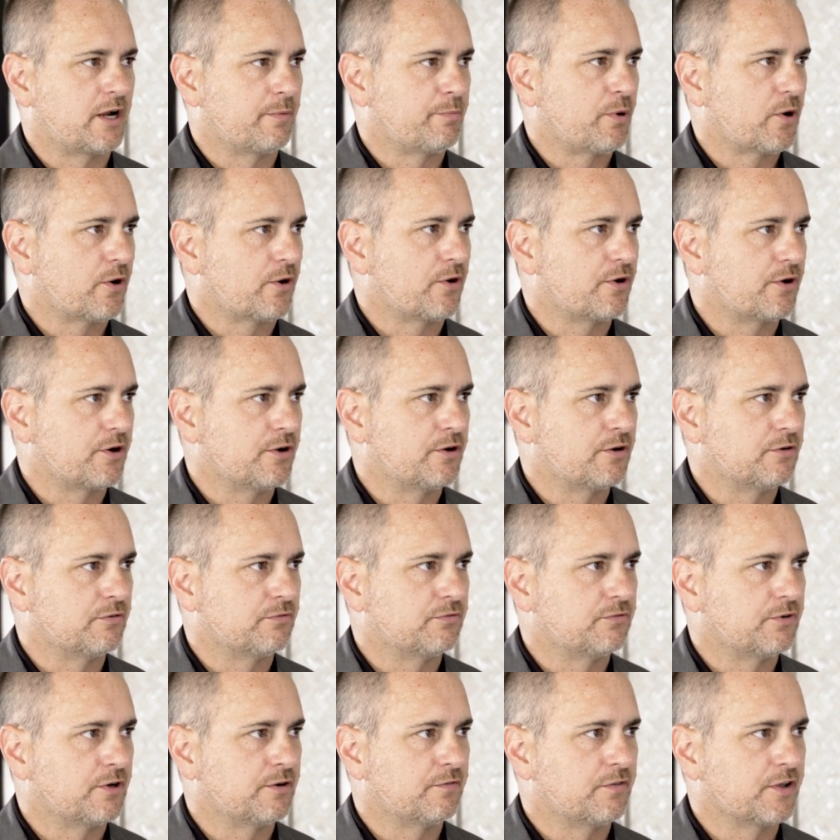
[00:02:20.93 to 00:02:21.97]
on part
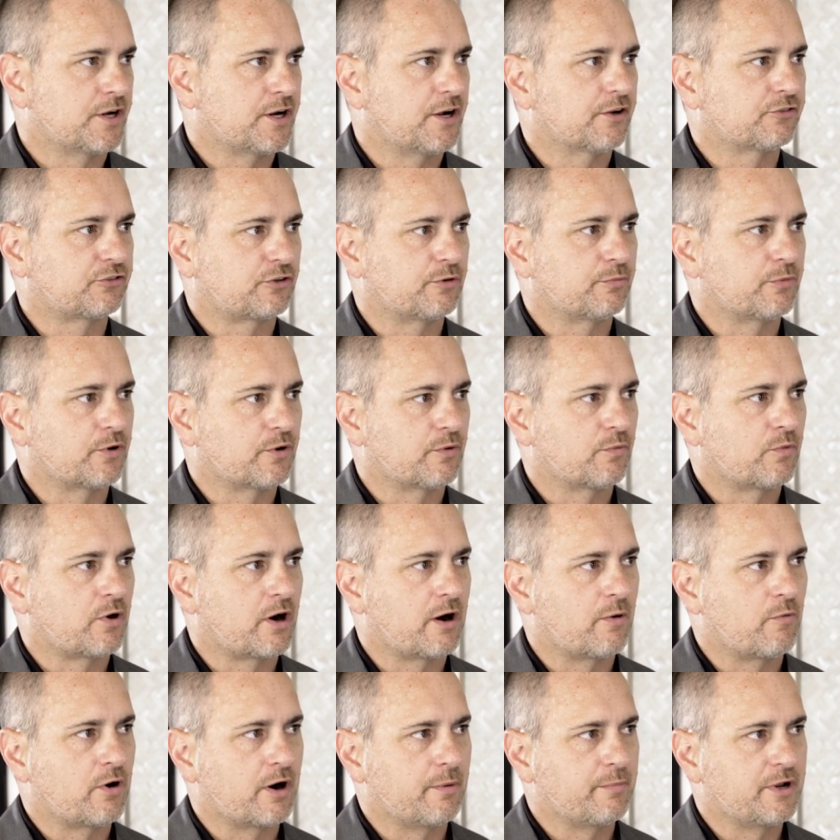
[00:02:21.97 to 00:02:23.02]
of, of the customer
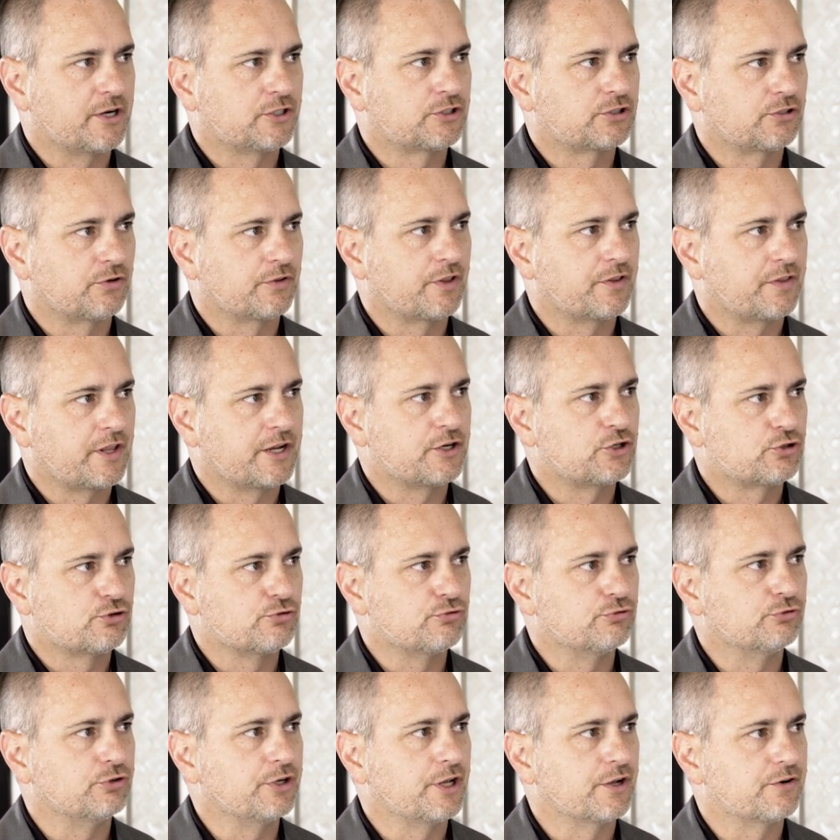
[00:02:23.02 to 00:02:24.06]
where I want to make sure that they
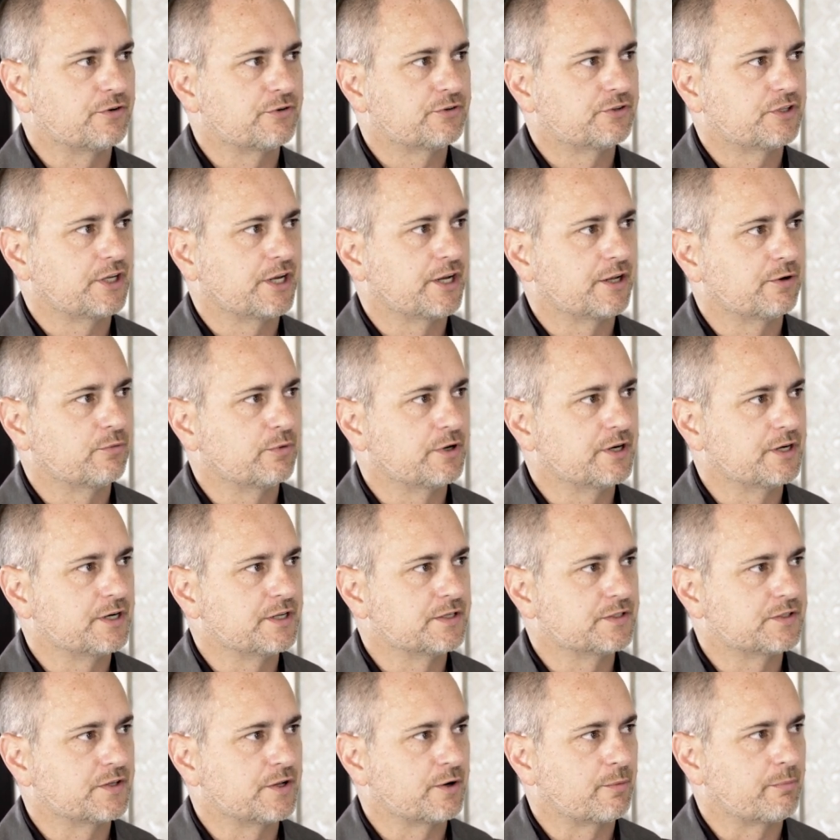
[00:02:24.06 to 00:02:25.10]
truly understand what
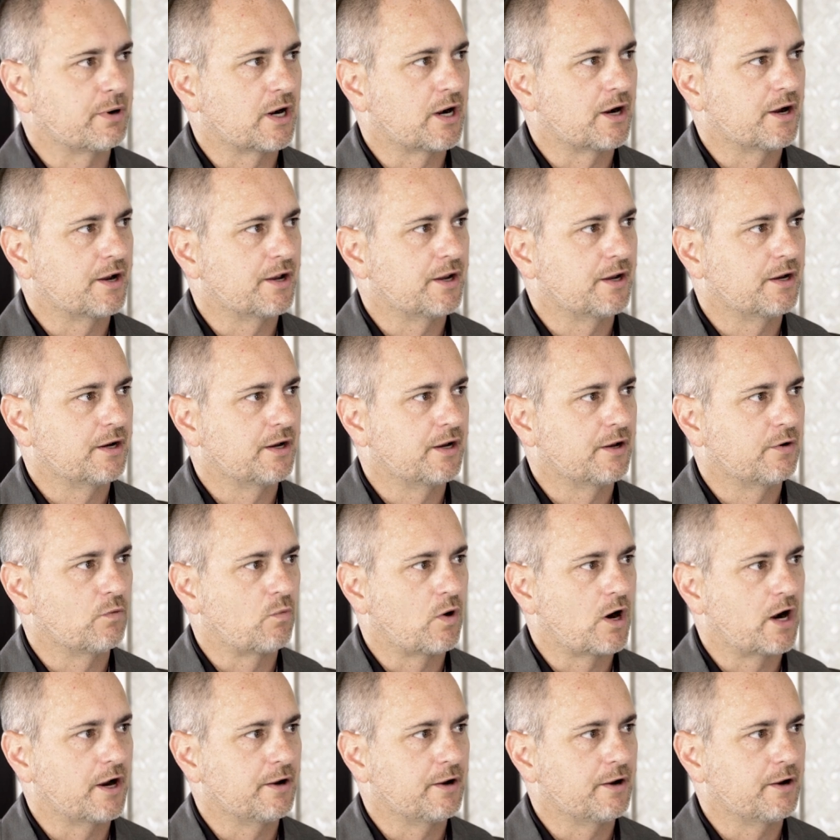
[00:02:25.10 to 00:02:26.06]
it is they're buying and